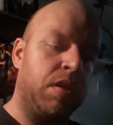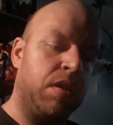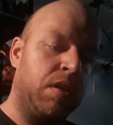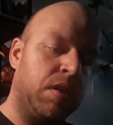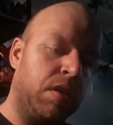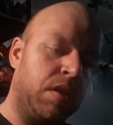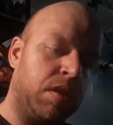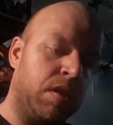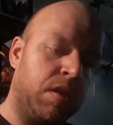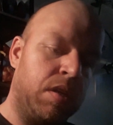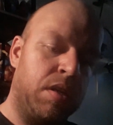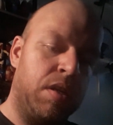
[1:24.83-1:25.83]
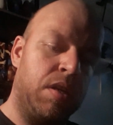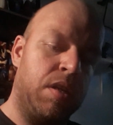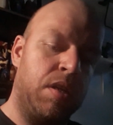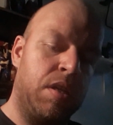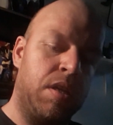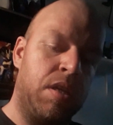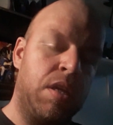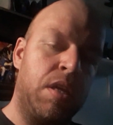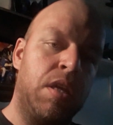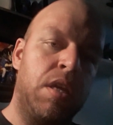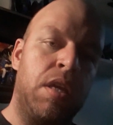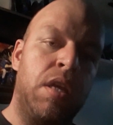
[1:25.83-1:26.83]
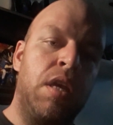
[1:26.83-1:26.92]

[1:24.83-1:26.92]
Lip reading: Nobody speaks.